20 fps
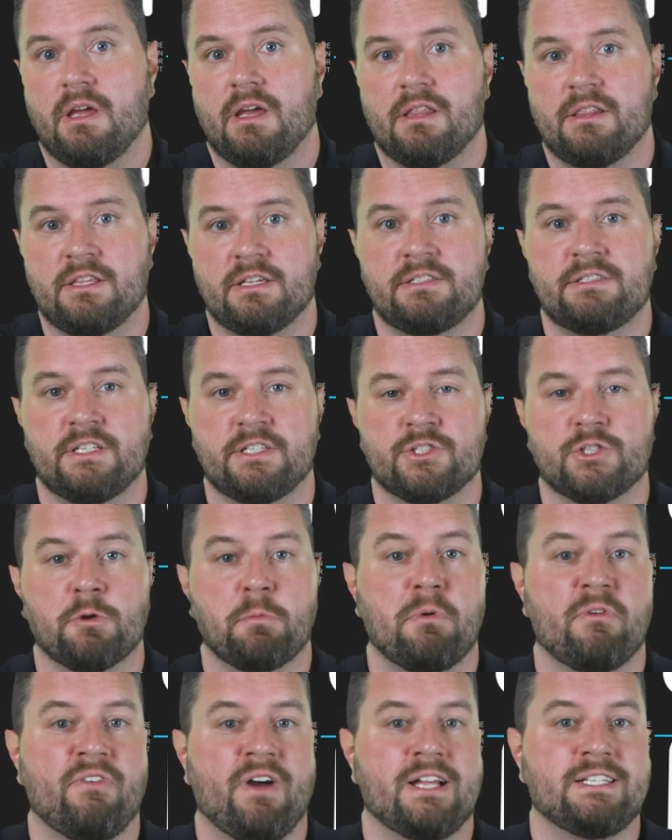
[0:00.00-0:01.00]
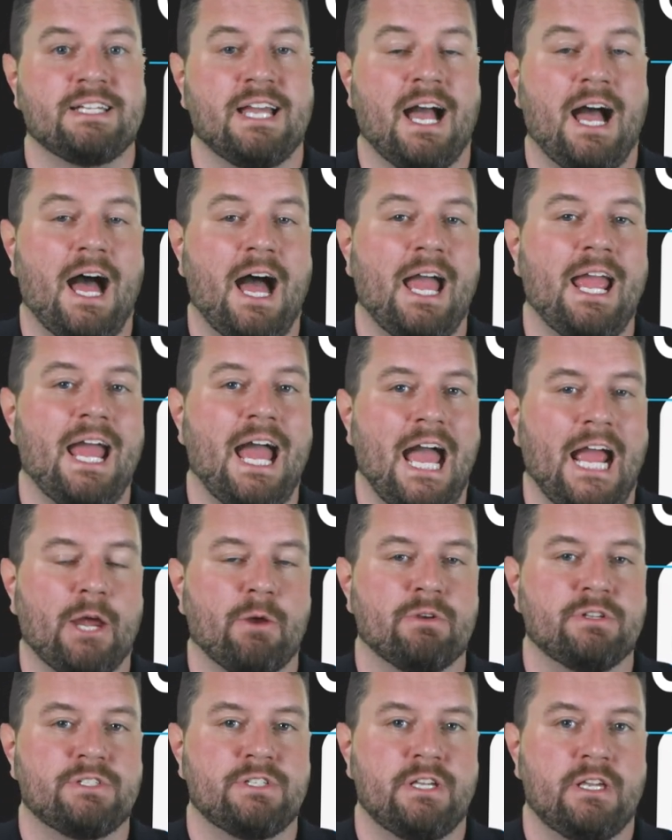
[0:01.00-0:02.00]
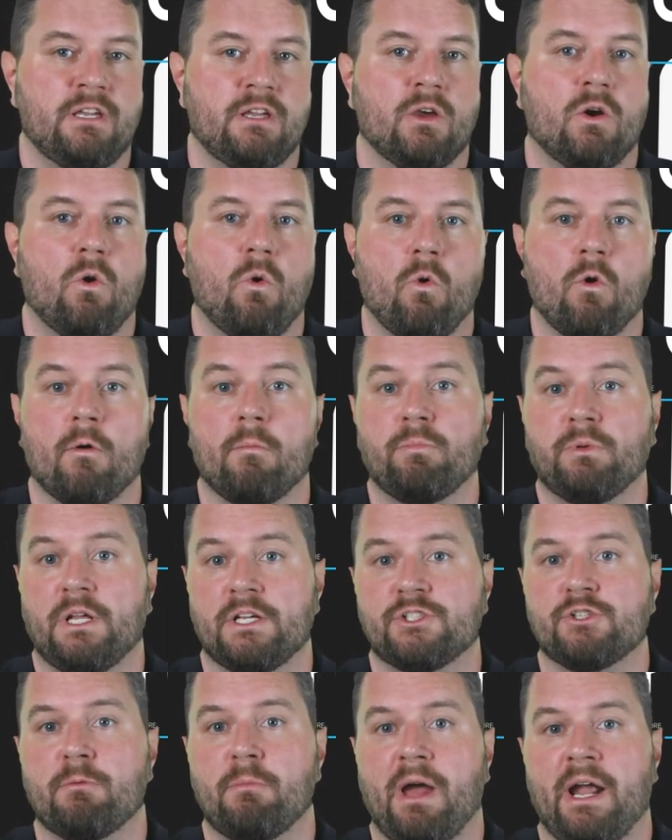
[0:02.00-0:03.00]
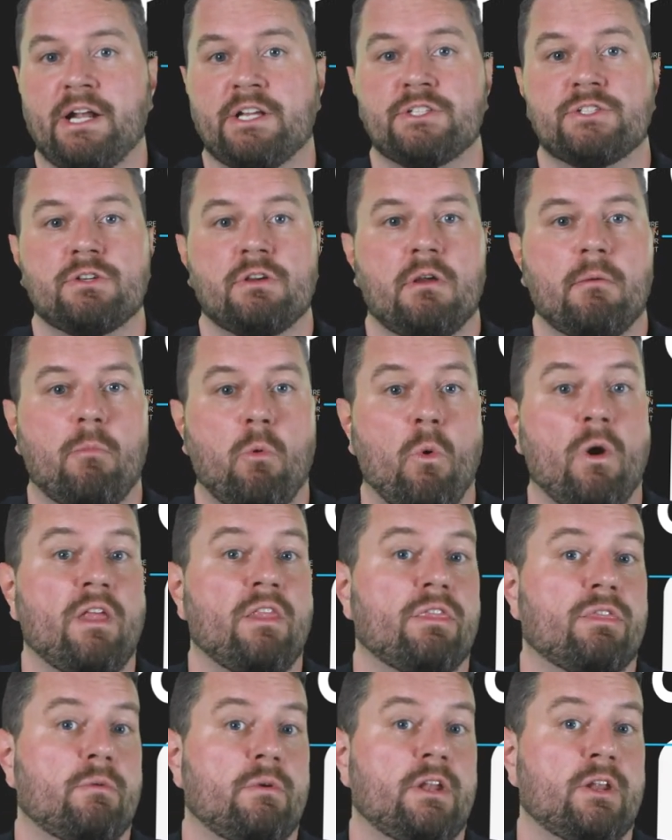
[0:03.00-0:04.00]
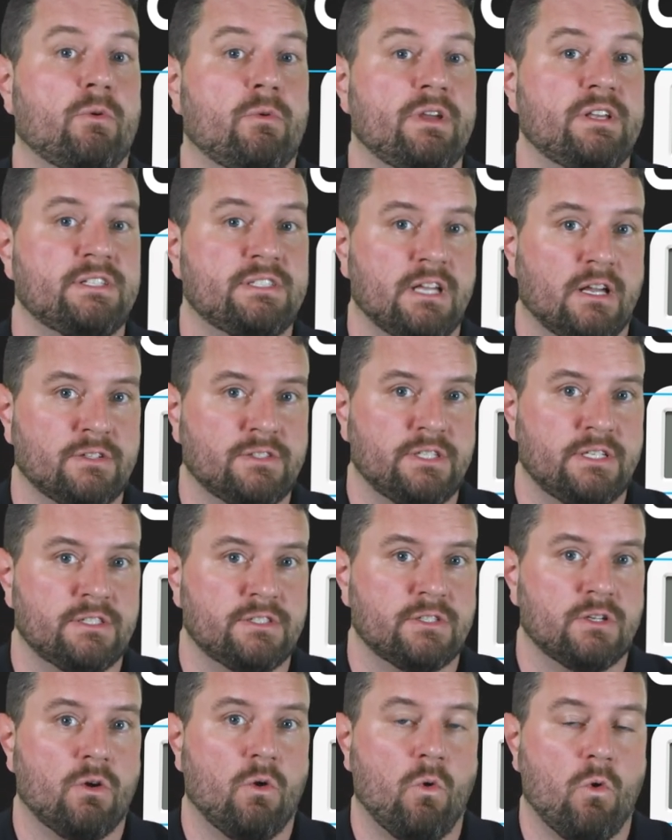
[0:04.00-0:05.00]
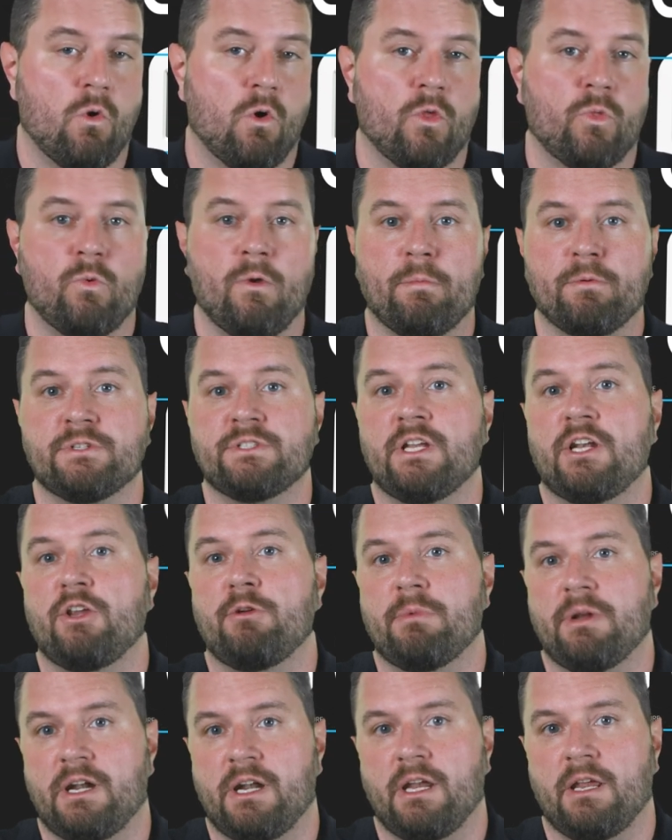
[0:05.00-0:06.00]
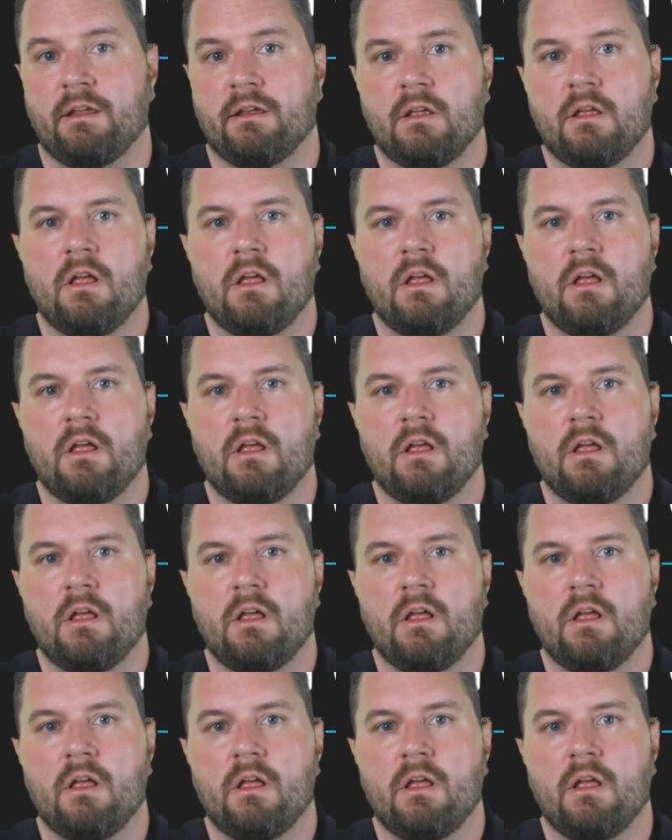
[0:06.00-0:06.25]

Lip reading: This sensor provides a high accuracy, or plus or minus 0.3 degrees Celsius or 3% humidity.